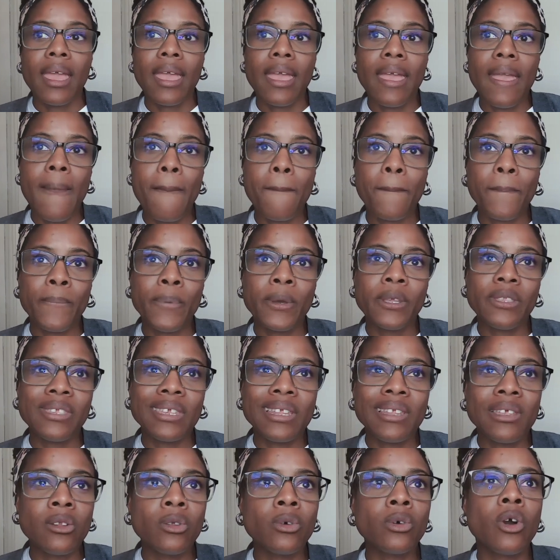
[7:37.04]
It puts a
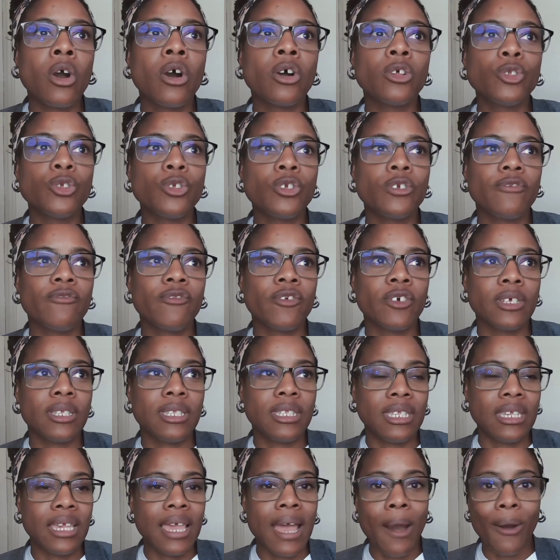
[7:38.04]
little
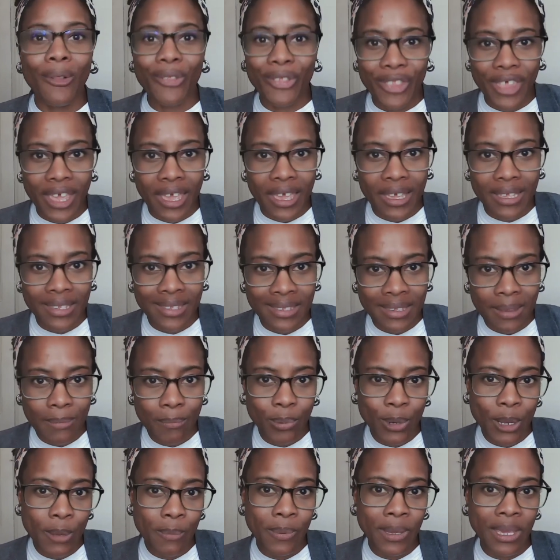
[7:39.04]
controversy out there
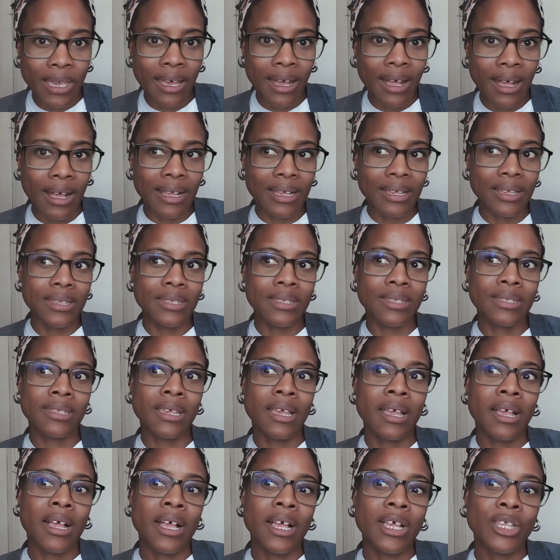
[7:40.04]
simply because
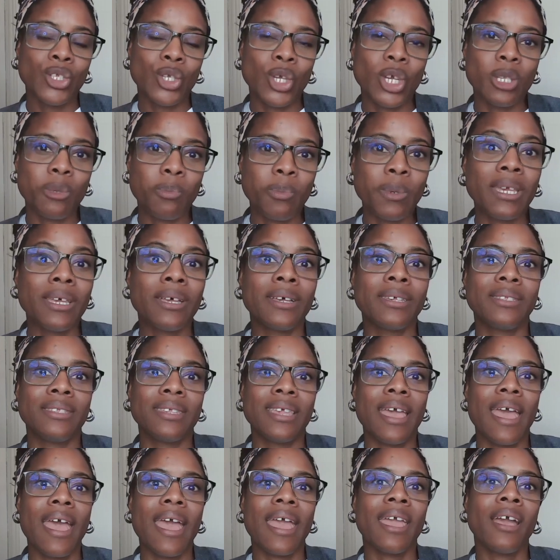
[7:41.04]
just because
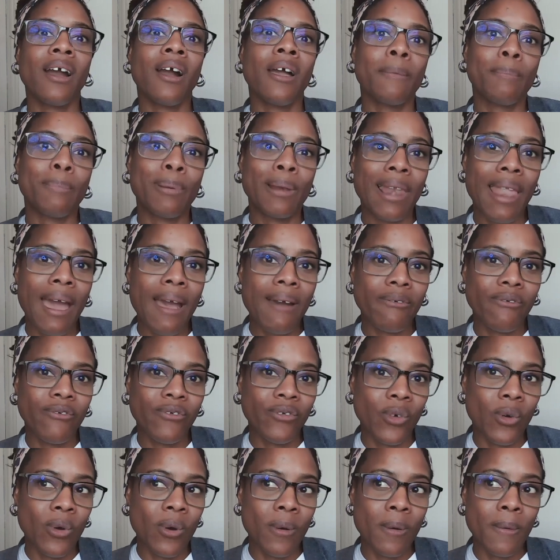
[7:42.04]
the AI
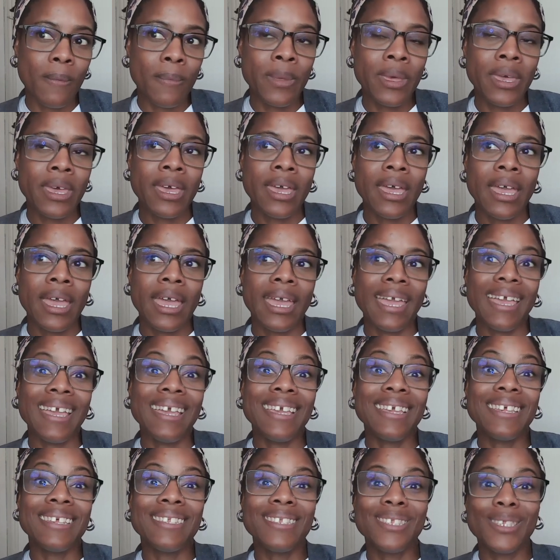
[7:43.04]
platform
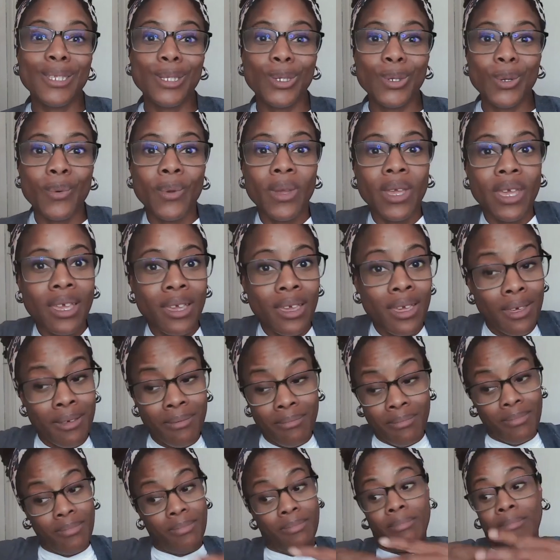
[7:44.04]
is doing
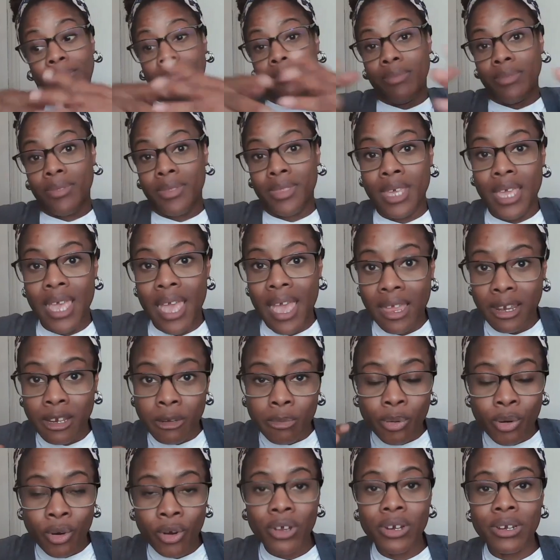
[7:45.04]
the
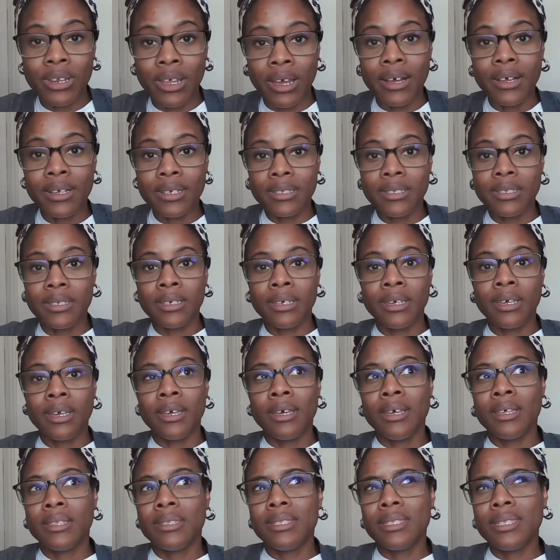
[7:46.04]
end product,
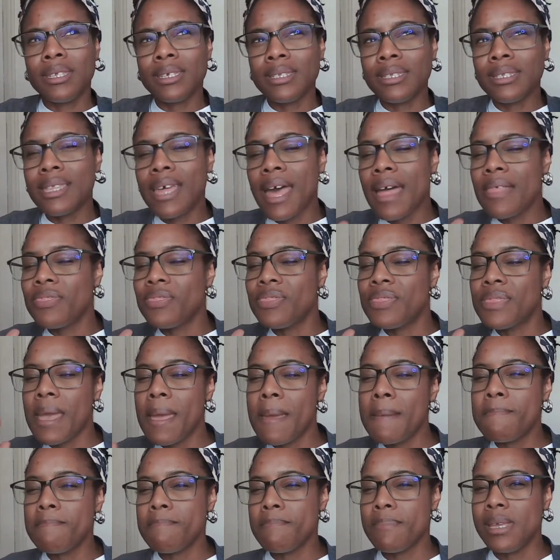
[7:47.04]
does that
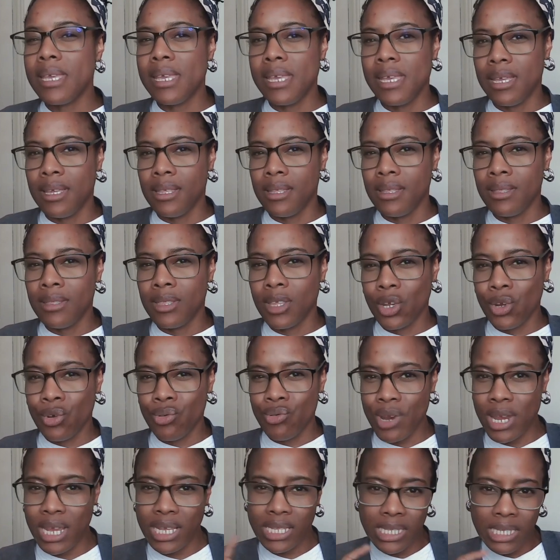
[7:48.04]
then mean the
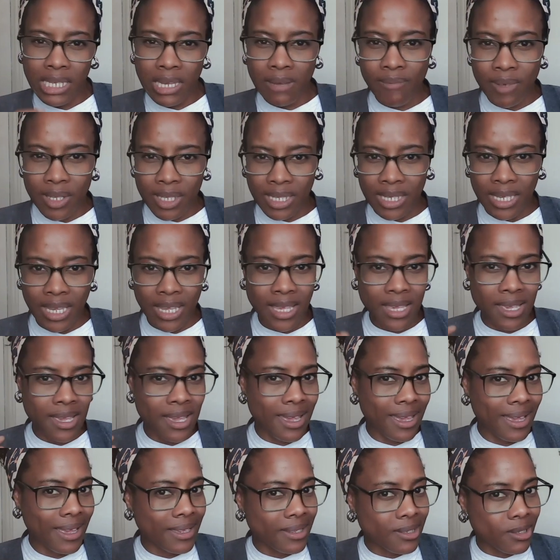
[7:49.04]
creativity
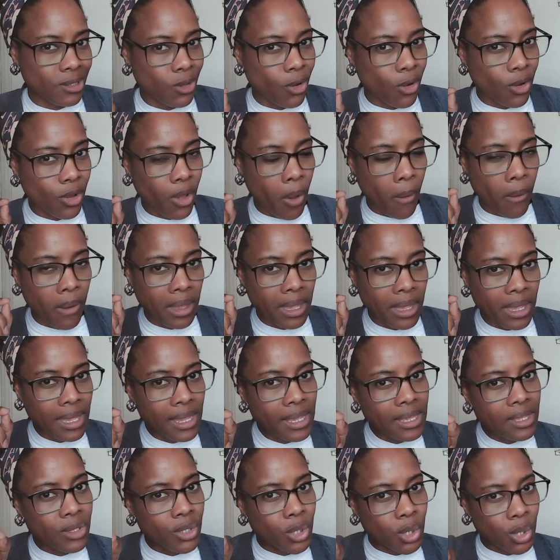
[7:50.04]
is not going
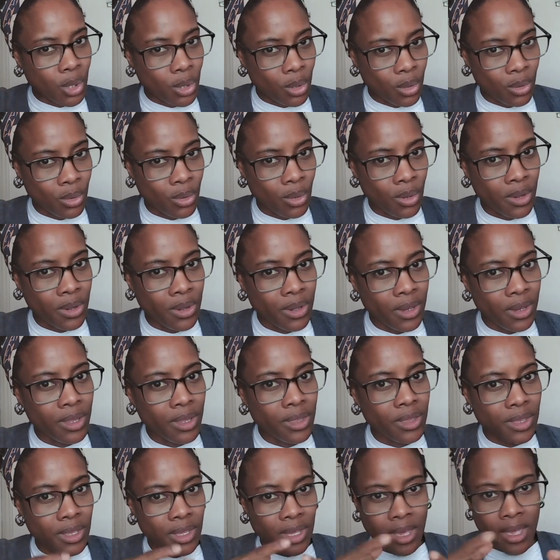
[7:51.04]
into
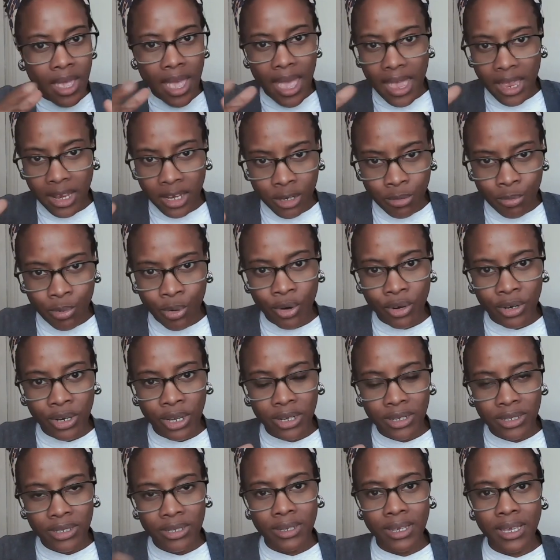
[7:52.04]
the end
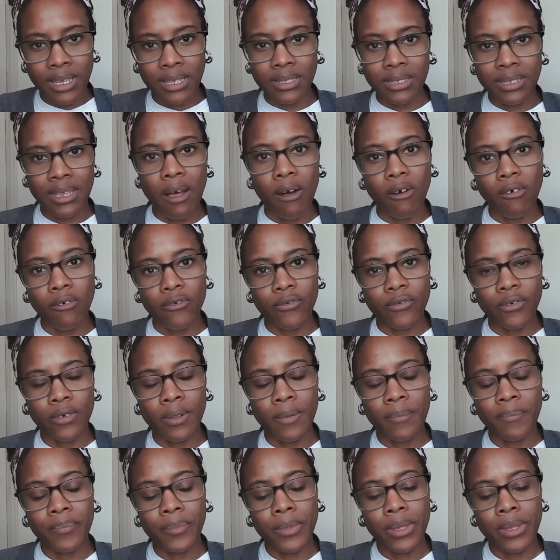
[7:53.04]
product itself?
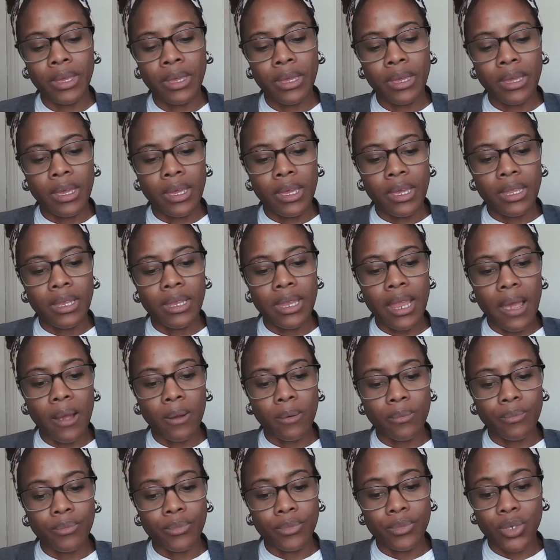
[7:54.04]
Now,
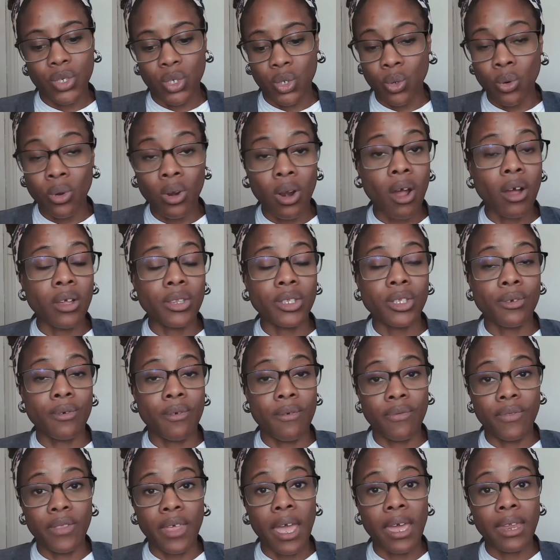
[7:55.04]
the short answer
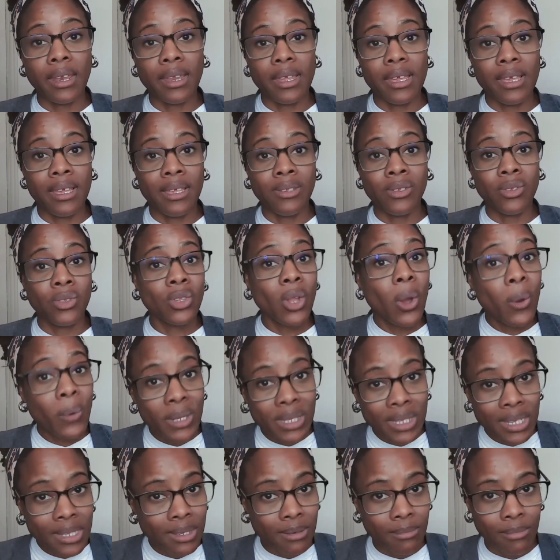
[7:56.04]
of that is no,
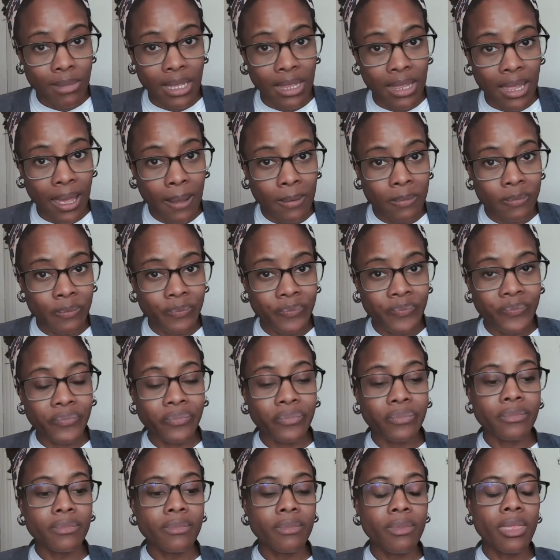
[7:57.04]
it doesn't mean that.
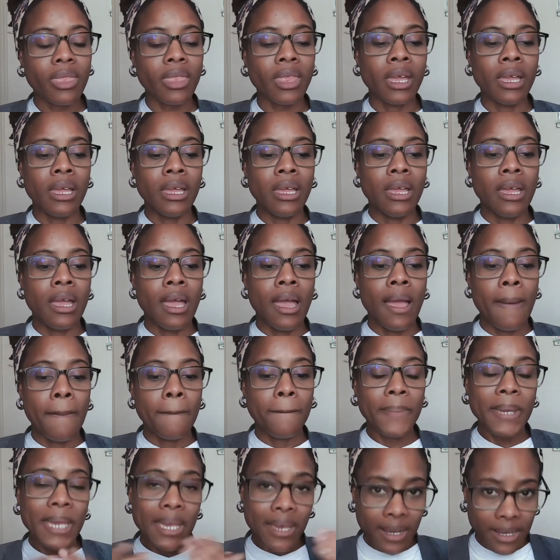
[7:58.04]

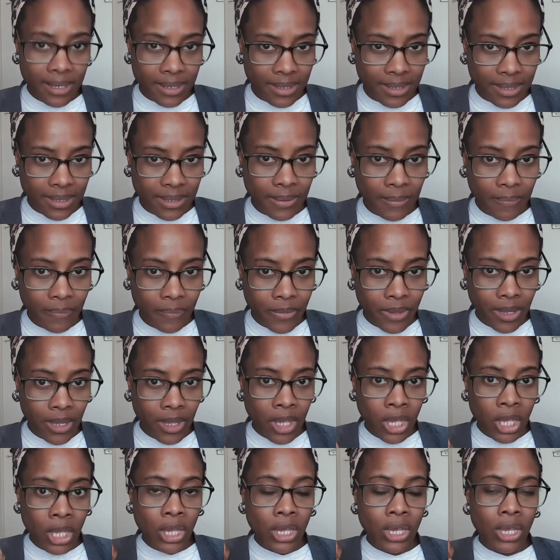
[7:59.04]
Because
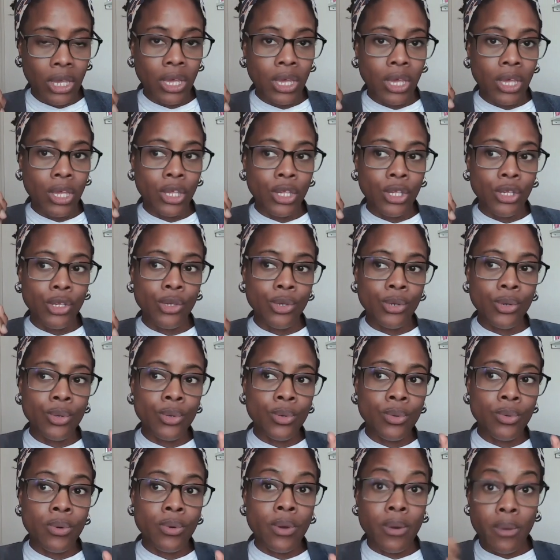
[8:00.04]

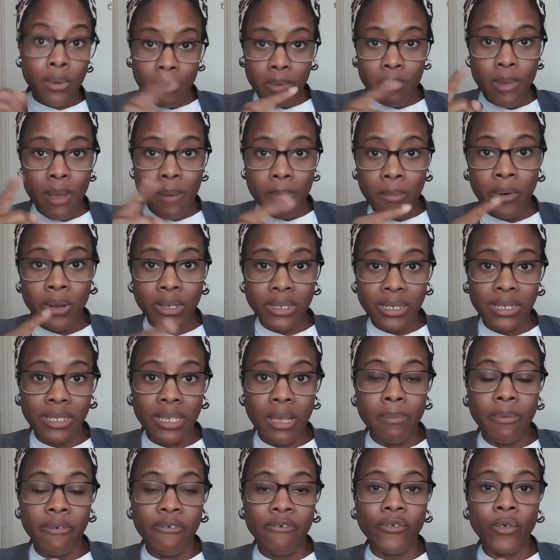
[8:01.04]
you remember, as I
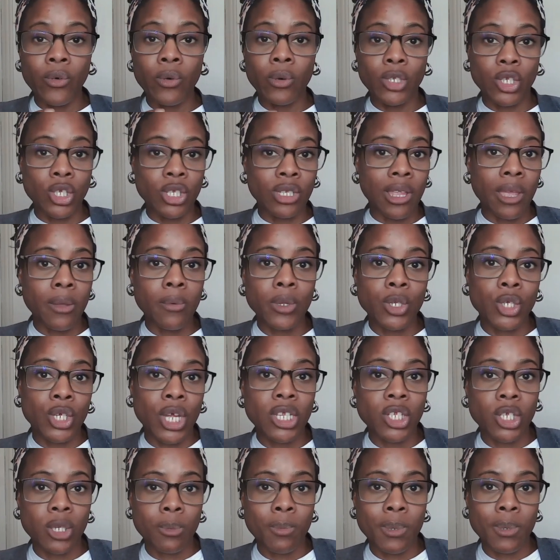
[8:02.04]
said before, just like with
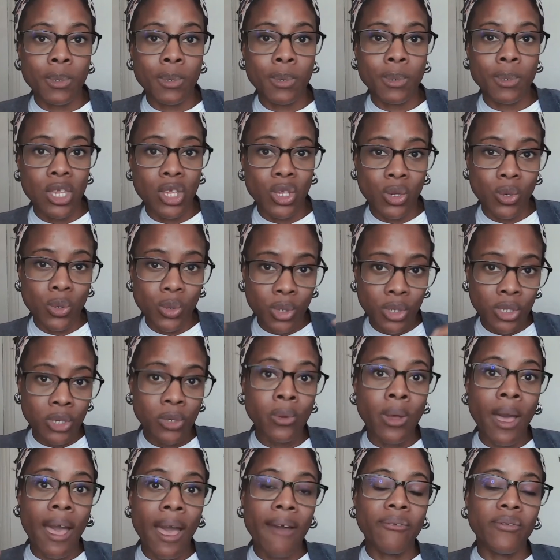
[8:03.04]
ChatGPT, you
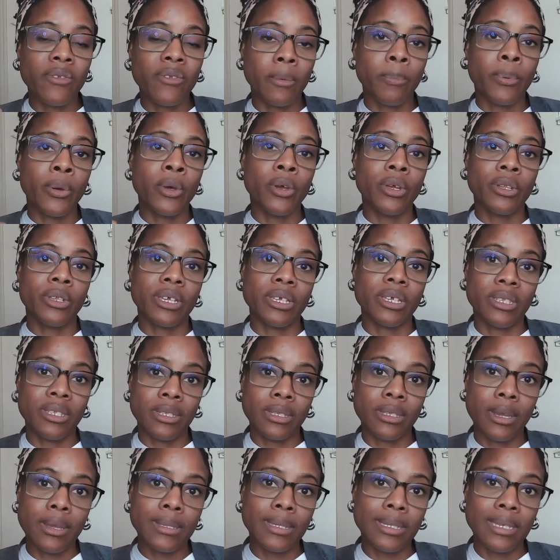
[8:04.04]
still have to put a
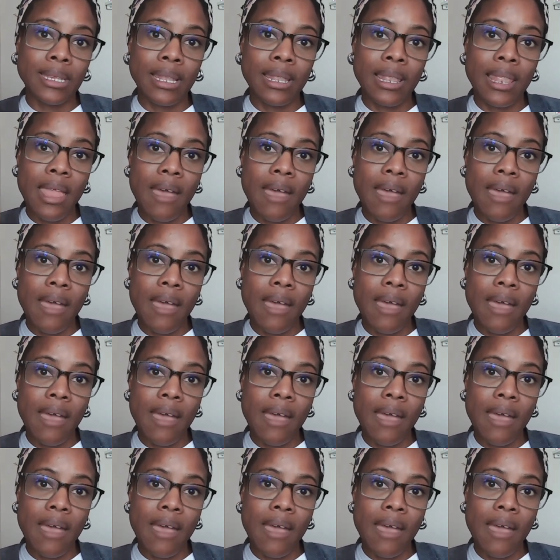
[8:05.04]
certain